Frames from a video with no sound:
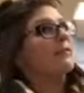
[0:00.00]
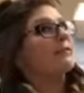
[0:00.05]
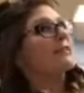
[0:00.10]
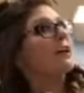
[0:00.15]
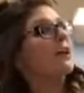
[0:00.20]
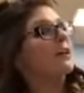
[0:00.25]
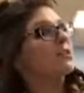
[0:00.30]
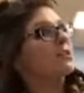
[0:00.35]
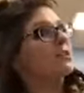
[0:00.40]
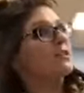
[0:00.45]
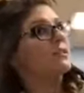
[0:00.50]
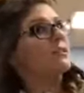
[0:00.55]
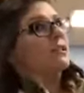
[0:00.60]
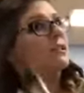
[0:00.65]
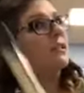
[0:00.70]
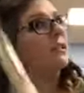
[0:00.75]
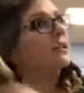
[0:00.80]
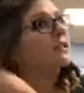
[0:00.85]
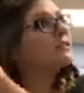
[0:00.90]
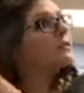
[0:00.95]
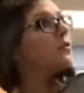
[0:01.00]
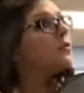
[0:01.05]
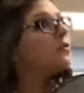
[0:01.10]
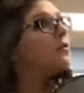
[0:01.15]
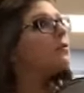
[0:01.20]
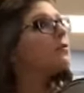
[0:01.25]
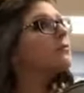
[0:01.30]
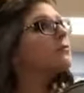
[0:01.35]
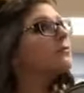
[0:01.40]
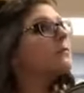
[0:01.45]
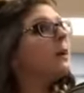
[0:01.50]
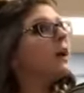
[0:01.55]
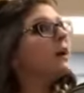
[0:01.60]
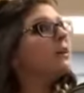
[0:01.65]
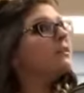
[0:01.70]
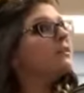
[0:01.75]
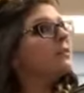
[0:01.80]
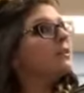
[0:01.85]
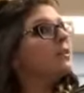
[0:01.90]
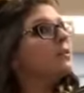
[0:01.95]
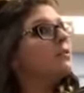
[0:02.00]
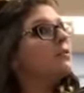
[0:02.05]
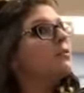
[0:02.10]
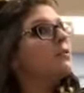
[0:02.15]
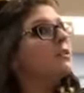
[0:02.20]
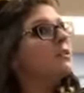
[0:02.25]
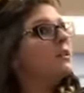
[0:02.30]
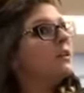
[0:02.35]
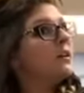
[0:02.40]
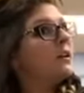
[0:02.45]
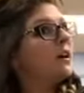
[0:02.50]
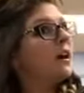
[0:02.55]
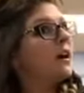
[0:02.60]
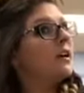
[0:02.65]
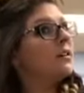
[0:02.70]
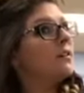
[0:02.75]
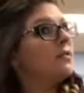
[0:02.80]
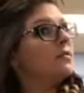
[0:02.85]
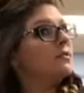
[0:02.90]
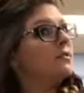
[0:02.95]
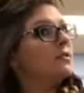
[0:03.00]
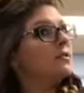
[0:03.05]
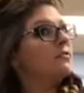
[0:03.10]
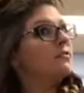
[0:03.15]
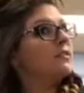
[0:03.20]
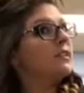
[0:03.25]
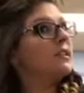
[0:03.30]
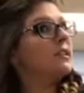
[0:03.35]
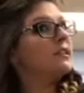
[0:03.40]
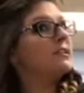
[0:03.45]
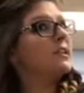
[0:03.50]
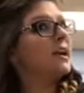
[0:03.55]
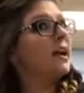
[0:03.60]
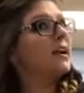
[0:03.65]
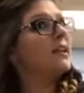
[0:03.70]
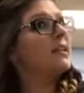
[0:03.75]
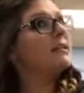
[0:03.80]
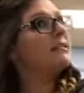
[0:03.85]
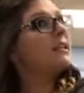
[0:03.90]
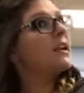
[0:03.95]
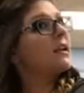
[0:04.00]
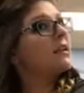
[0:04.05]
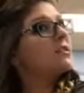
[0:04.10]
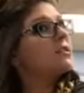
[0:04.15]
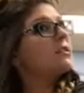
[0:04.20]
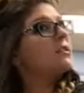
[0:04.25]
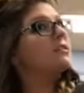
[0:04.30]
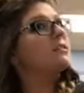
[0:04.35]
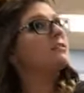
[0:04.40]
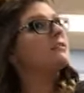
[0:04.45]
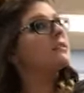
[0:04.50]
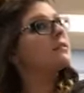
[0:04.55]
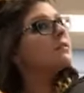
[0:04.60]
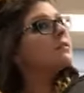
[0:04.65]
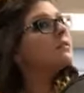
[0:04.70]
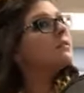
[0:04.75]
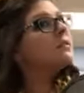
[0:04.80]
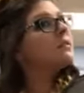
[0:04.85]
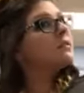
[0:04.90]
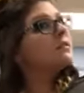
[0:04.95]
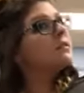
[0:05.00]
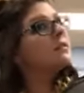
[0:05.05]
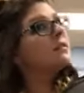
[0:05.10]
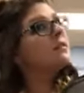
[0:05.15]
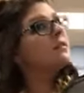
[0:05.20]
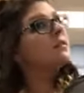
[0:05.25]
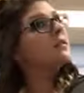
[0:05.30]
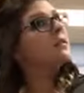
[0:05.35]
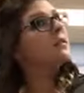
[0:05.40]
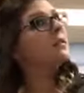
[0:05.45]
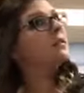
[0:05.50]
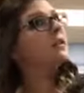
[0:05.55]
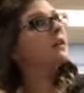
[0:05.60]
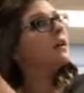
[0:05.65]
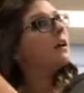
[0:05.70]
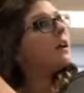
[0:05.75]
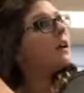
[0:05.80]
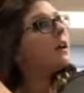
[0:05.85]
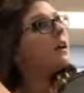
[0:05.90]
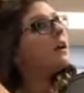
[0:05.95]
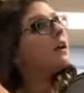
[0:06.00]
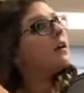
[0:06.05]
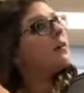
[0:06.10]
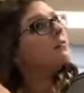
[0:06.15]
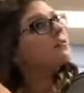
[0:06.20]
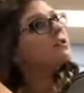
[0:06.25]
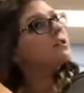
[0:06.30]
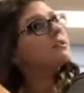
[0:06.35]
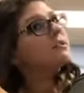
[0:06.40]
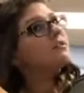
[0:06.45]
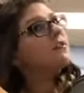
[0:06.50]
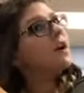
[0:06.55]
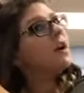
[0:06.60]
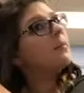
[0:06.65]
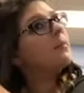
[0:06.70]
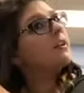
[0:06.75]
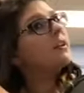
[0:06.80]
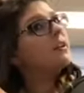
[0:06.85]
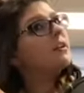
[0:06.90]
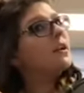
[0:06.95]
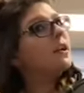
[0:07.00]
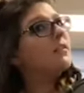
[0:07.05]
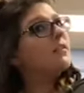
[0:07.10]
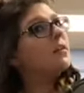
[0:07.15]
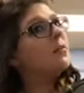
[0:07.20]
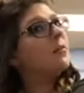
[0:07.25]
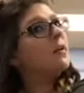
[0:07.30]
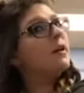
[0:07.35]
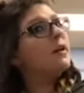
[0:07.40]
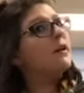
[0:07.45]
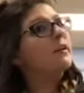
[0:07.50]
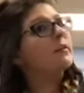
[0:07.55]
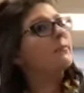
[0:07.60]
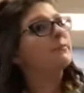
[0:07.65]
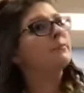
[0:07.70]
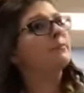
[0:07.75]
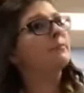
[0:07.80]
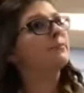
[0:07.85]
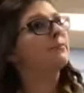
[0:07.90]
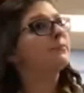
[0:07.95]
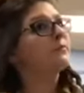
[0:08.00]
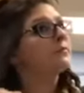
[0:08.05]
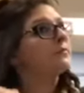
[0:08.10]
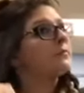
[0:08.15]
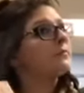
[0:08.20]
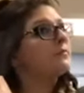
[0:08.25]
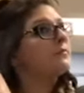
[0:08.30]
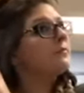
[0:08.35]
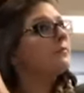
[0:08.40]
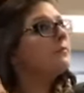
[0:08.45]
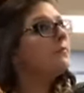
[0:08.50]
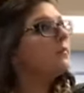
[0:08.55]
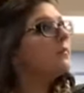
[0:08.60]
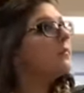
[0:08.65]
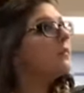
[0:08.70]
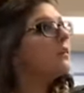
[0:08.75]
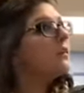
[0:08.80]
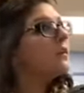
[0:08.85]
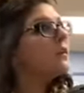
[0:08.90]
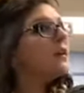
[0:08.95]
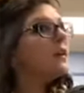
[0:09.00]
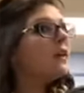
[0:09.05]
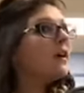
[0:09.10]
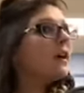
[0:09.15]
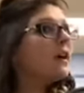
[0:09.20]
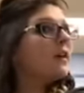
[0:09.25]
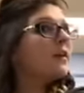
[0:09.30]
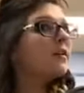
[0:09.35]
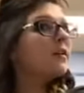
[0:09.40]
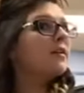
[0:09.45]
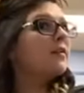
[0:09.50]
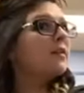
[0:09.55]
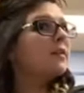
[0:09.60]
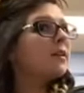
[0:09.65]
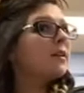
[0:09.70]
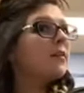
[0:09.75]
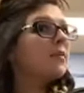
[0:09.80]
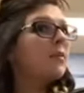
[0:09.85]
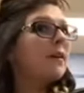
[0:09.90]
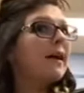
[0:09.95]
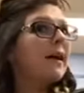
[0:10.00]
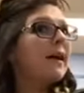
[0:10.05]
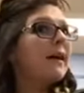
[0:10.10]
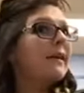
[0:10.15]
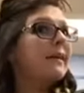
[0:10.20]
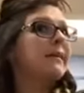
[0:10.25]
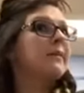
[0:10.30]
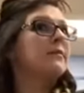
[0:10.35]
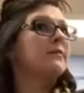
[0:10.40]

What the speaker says: sections in this whole spot too. I don't do really tiny sections. I'm just grabbing another one and curling away.